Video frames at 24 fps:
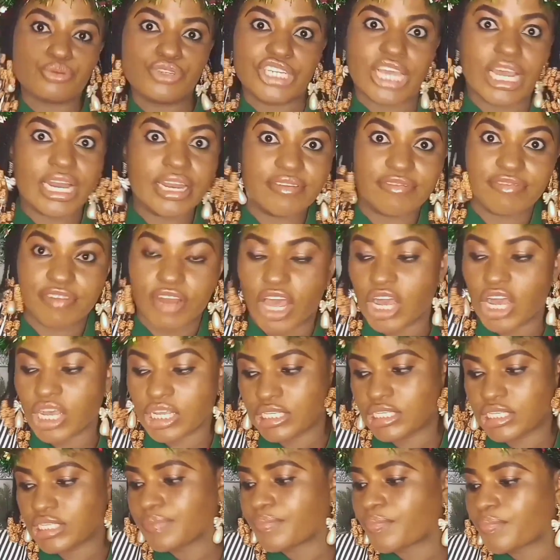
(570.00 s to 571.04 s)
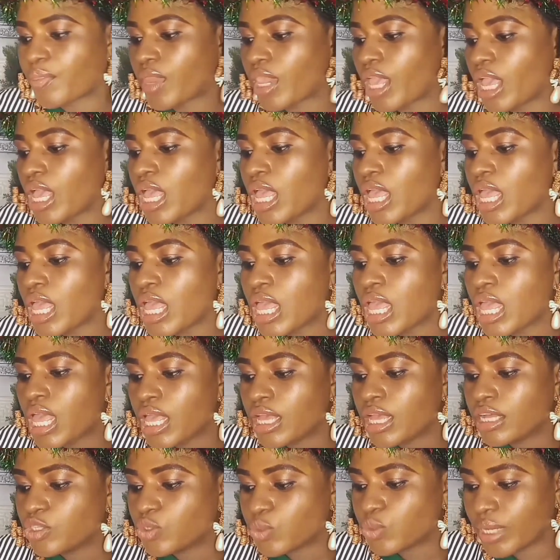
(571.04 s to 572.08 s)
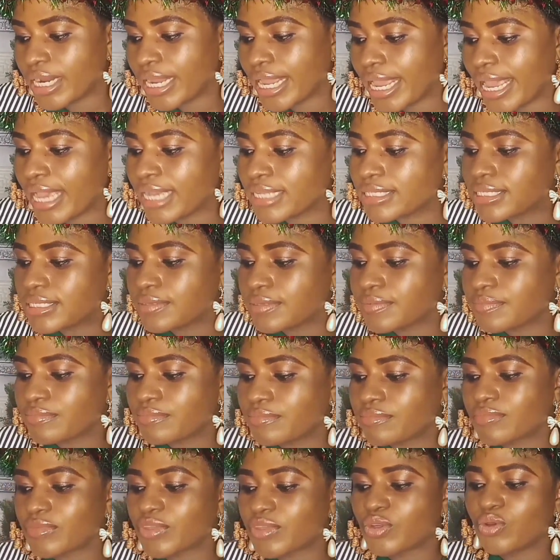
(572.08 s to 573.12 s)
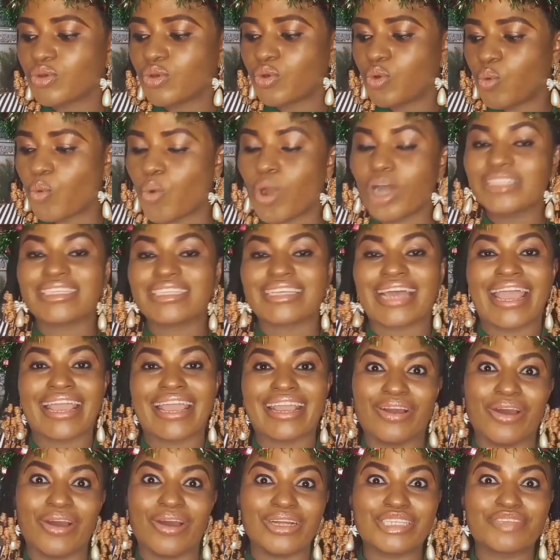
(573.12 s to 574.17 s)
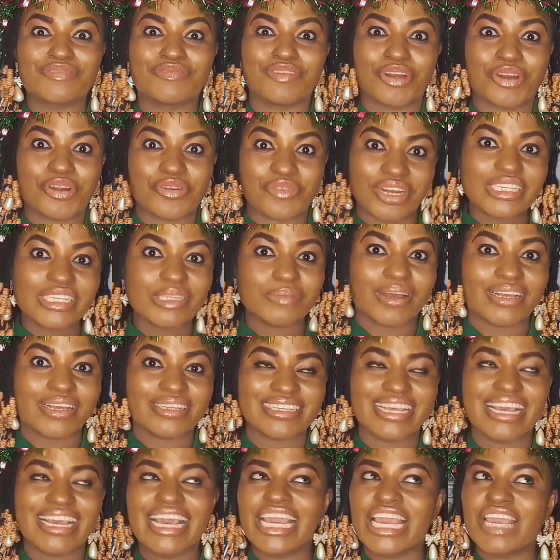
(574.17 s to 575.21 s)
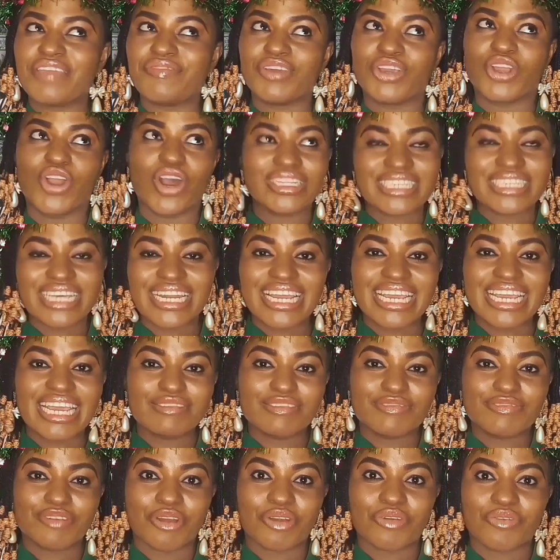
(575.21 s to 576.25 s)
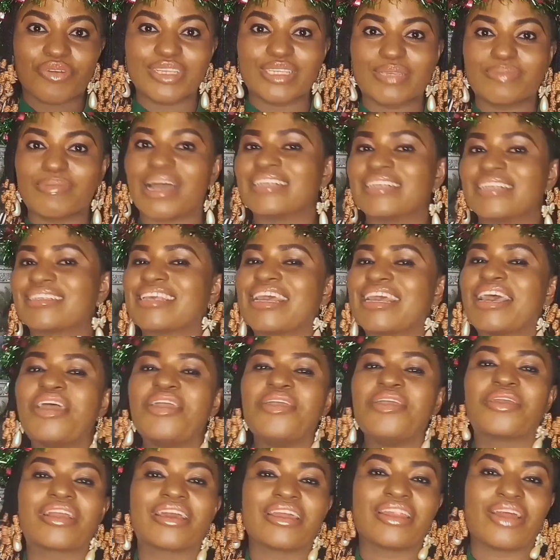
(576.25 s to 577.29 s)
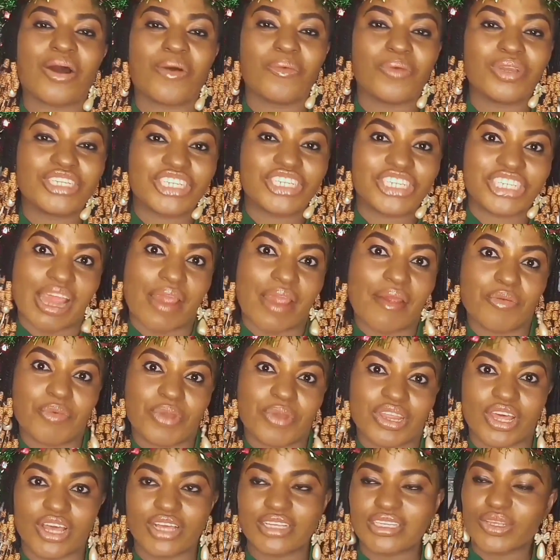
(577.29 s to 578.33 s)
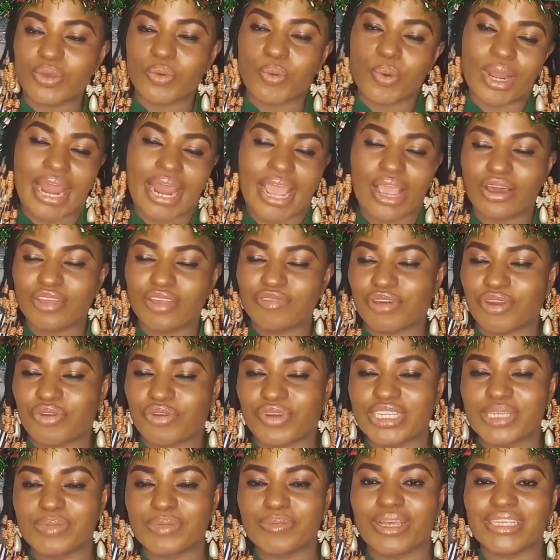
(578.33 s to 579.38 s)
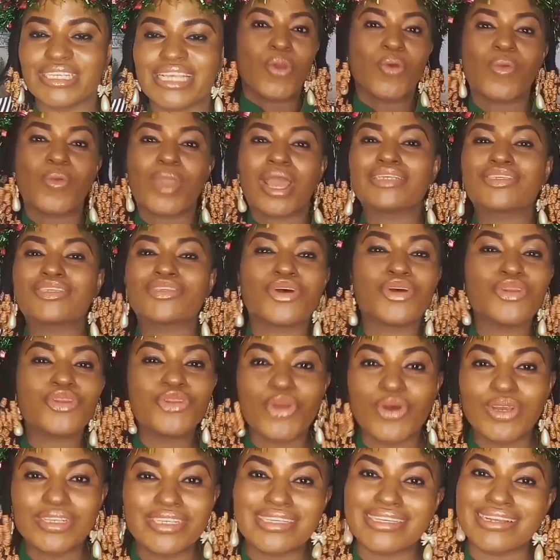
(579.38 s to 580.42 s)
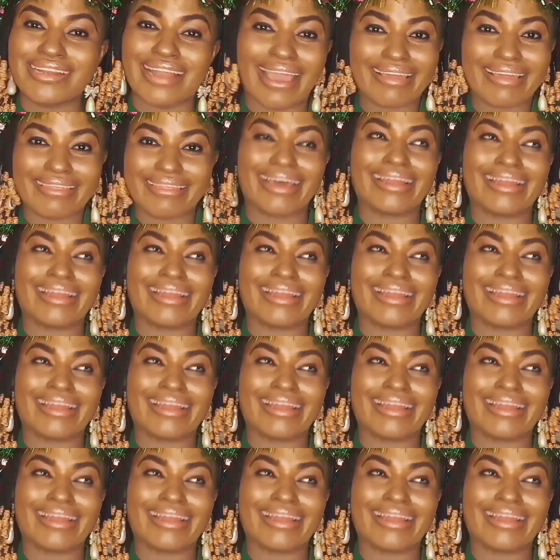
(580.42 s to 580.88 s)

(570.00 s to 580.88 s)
daily vlogs. twenty-eight, what I got for Christmas. If you got any gifts for Christmas, you can always share it with us. What I got for Christmas. We are so nosy like that.